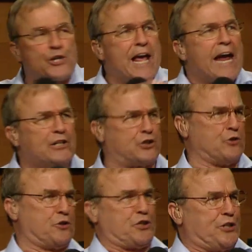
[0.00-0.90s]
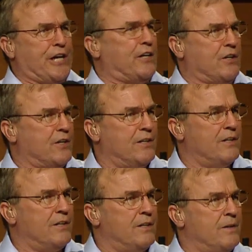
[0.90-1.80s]
the angels still.
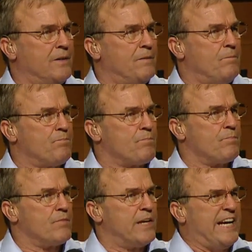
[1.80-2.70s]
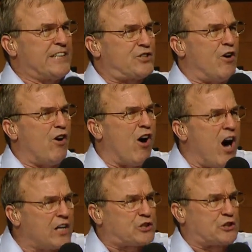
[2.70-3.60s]
It's
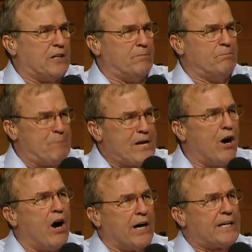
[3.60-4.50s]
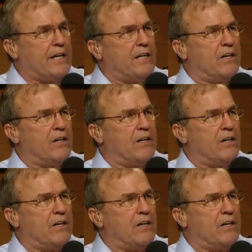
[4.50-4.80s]
awesome beyond